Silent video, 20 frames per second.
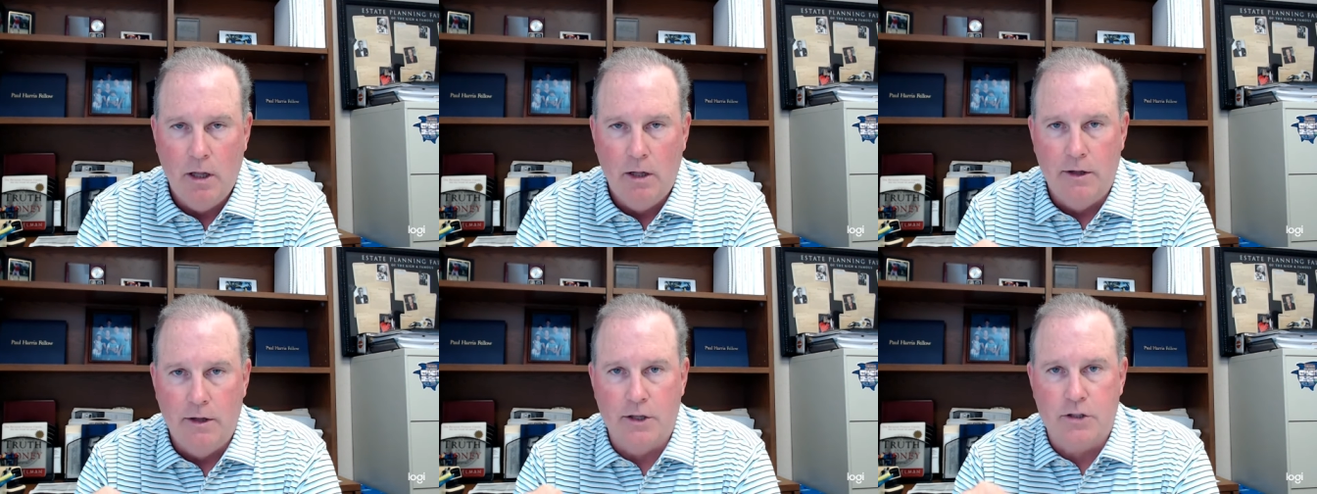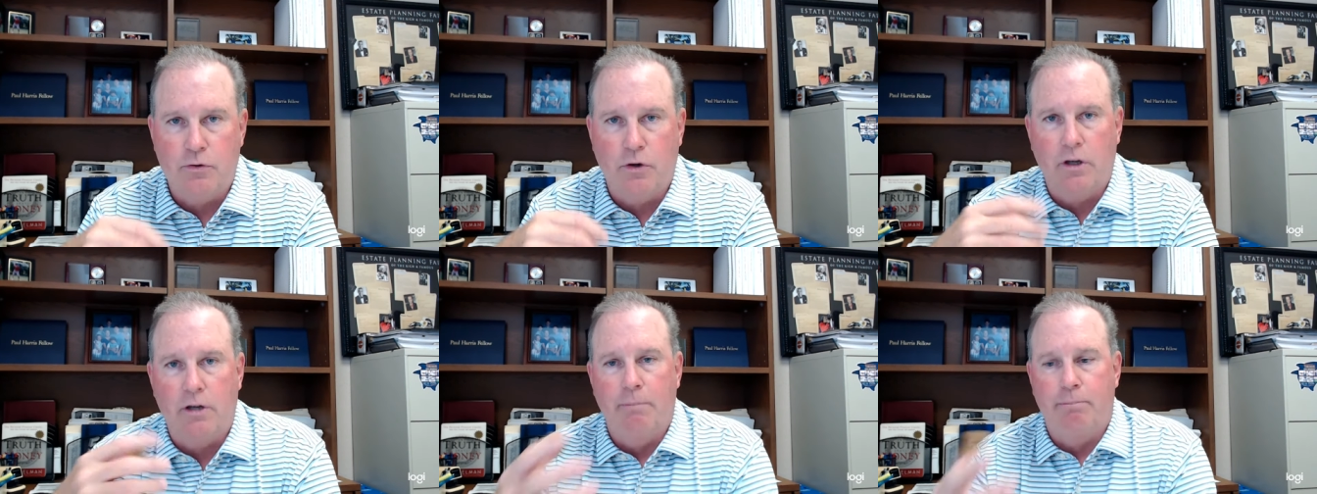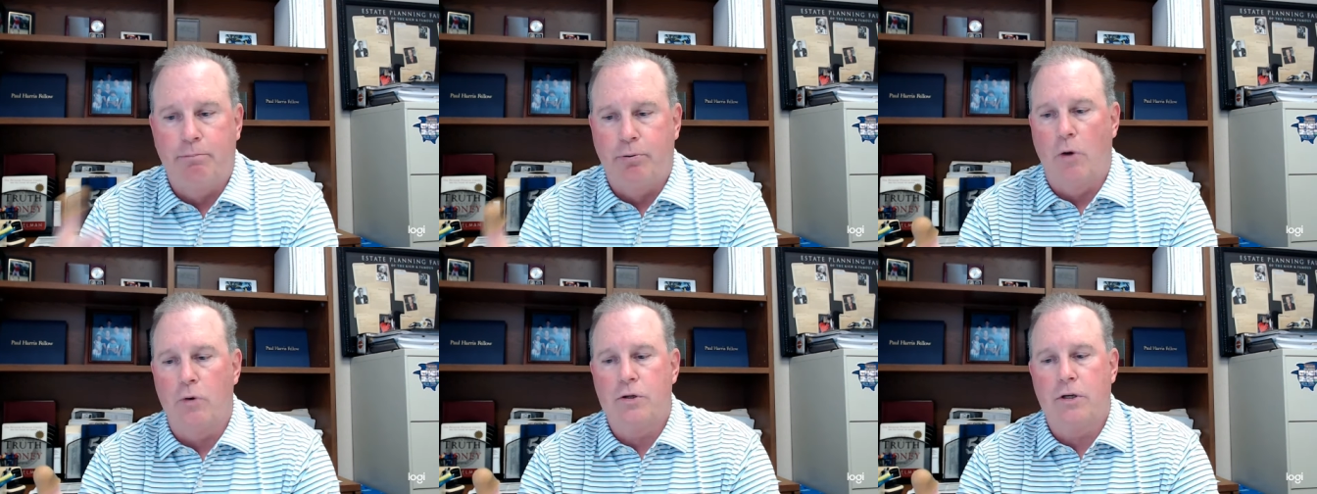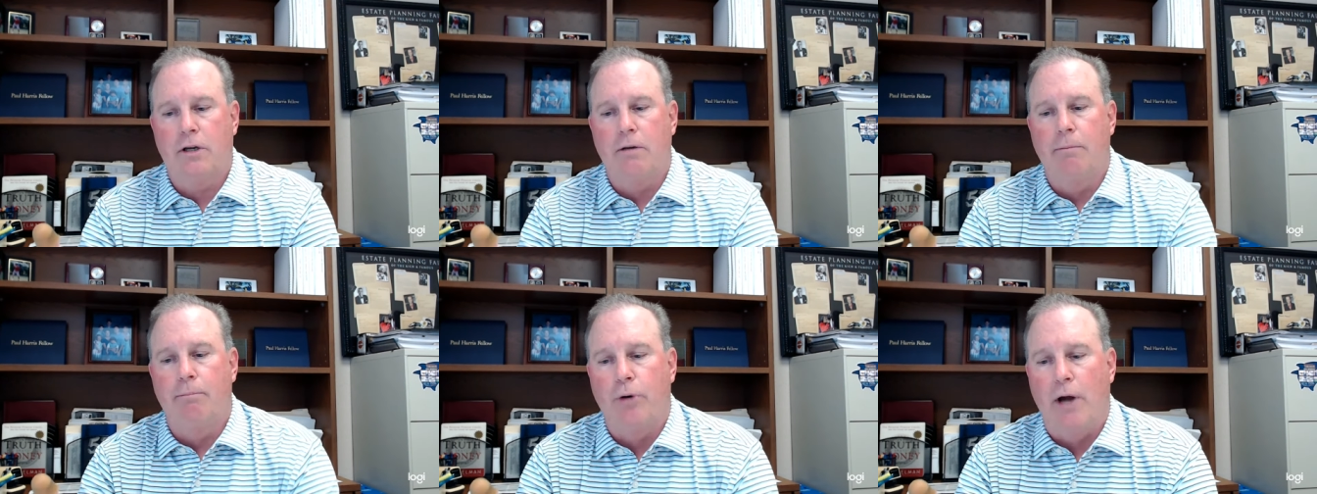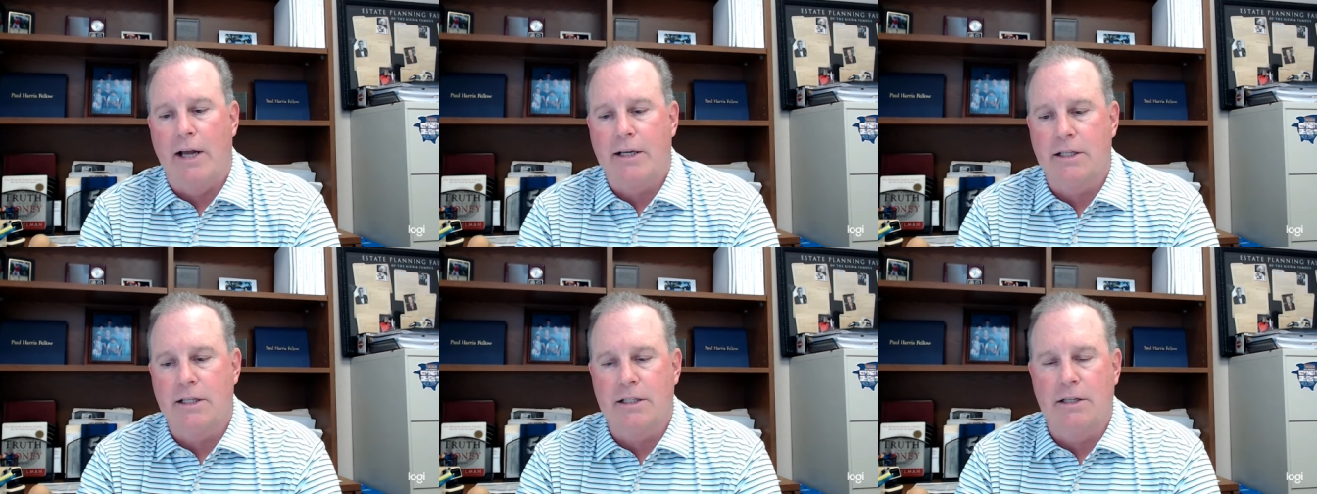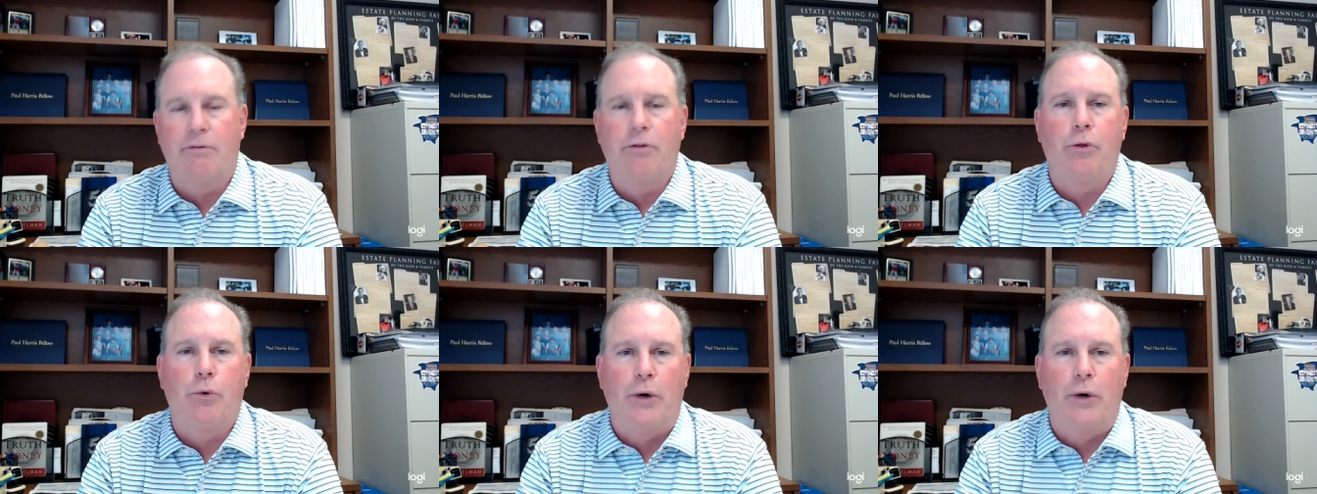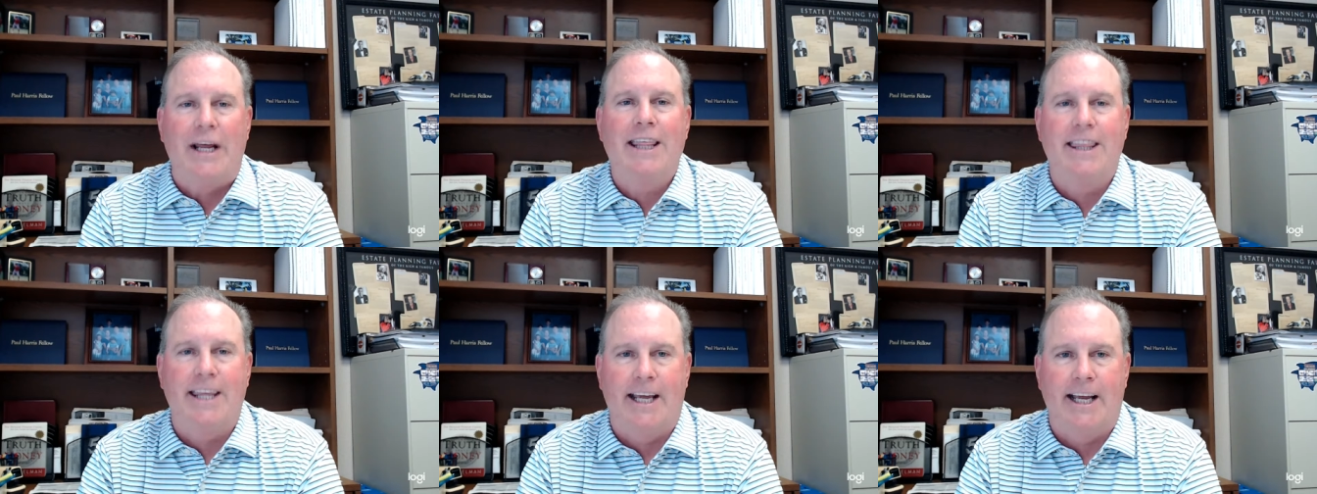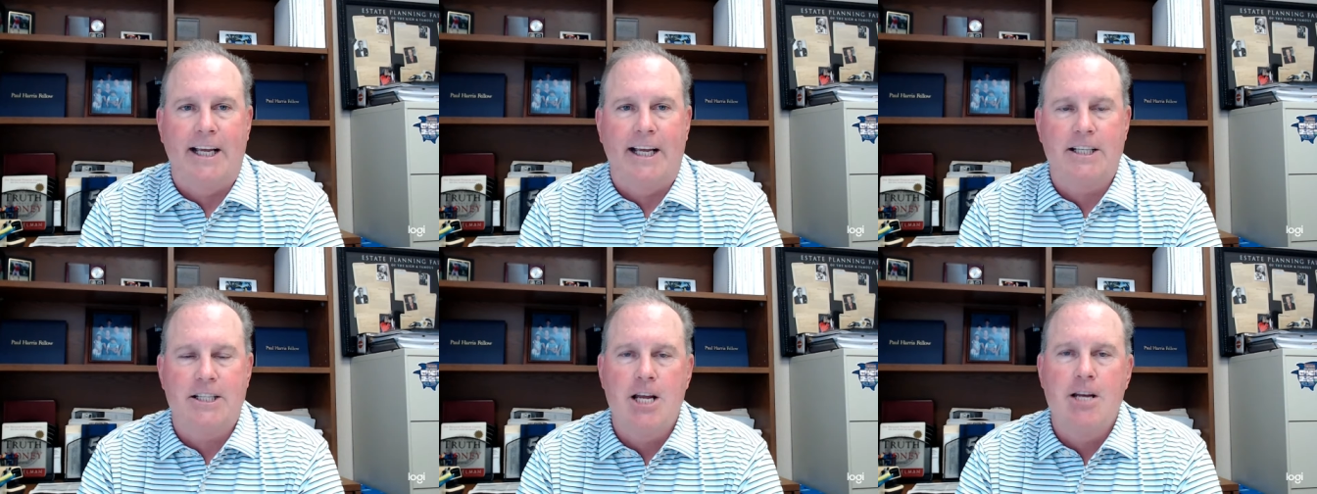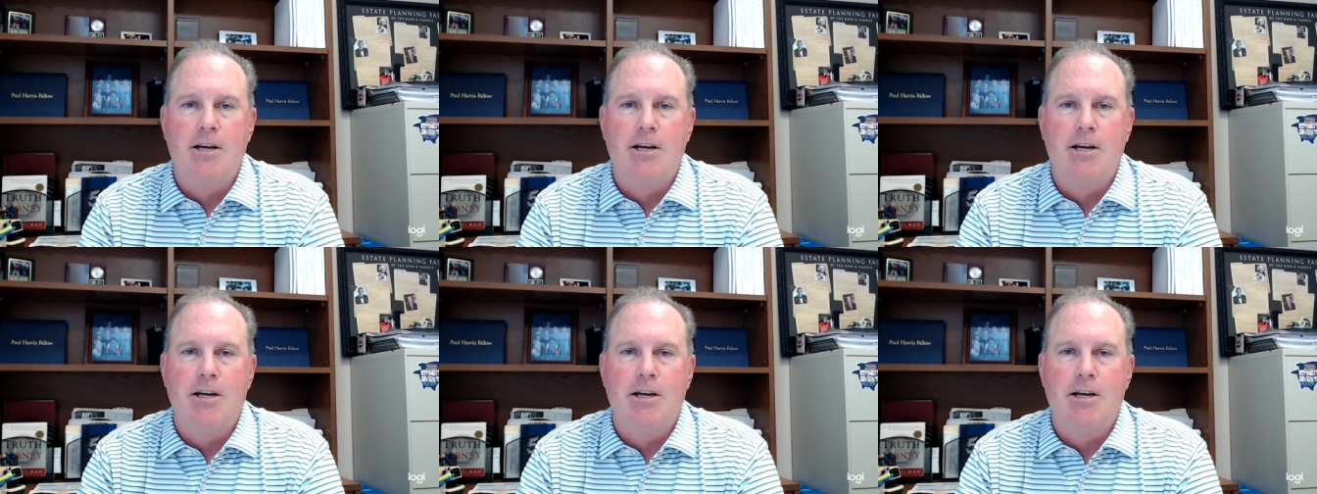This compros- comprises of three things.